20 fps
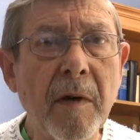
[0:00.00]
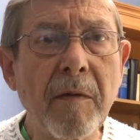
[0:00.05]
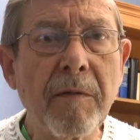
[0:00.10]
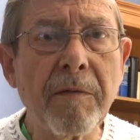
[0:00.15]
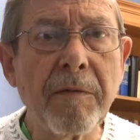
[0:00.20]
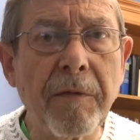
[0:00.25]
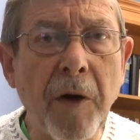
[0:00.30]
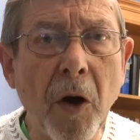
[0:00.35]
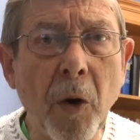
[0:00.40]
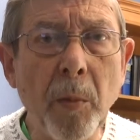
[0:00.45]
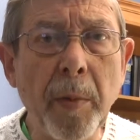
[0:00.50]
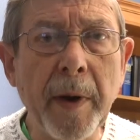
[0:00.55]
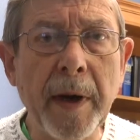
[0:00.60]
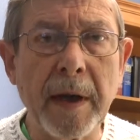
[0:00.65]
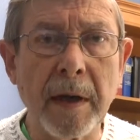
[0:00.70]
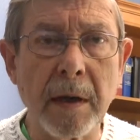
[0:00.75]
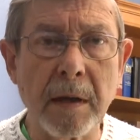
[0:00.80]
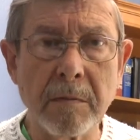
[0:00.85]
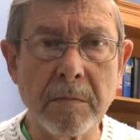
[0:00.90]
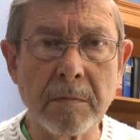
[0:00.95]

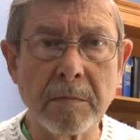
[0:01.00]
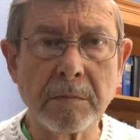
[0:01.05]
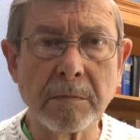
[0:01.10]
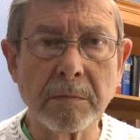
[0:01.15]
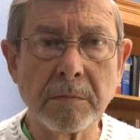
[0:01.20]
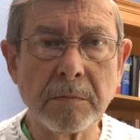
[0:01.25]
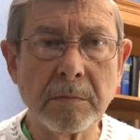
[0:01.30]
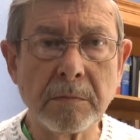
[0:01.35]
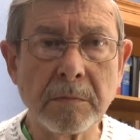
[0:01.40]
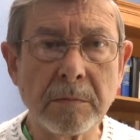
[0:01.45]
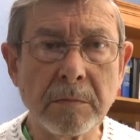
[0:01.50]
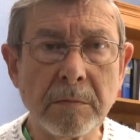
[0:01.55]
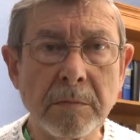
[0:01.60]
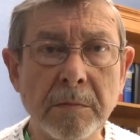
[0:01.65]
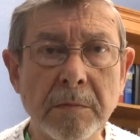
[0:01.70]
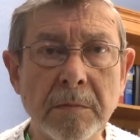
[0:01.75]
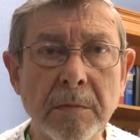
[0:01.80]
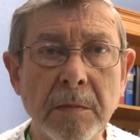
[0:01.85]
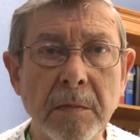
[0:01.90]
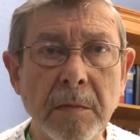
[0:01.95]
phobic
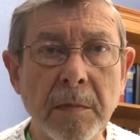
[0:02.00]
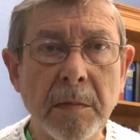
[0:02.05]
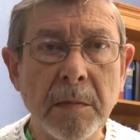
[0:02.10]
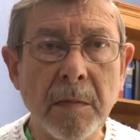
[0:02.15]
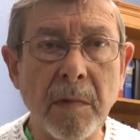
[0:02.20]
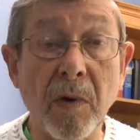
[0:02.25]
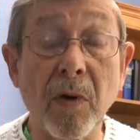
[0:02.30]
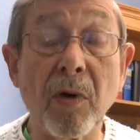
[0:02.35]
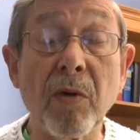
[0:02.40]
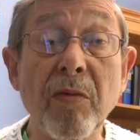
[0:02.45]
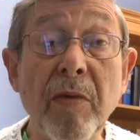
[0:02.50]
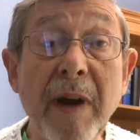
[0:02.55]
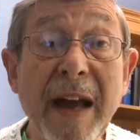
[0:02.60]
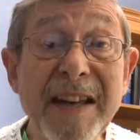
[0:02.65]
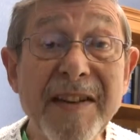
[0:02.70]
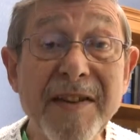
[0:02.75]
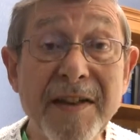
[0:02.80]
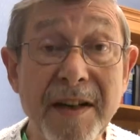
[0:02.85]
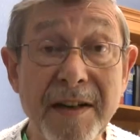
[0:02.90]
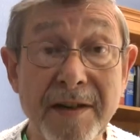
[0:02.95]
or
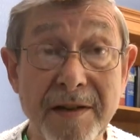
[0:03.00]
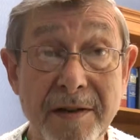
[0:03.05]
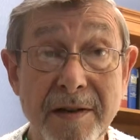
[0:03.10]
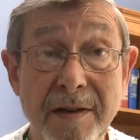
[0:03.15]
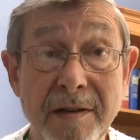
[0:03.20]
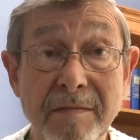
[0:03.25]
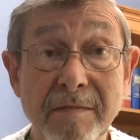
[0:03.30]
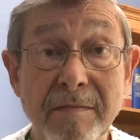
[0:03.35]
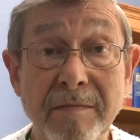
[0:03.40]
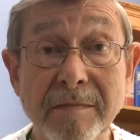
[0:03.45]
racist.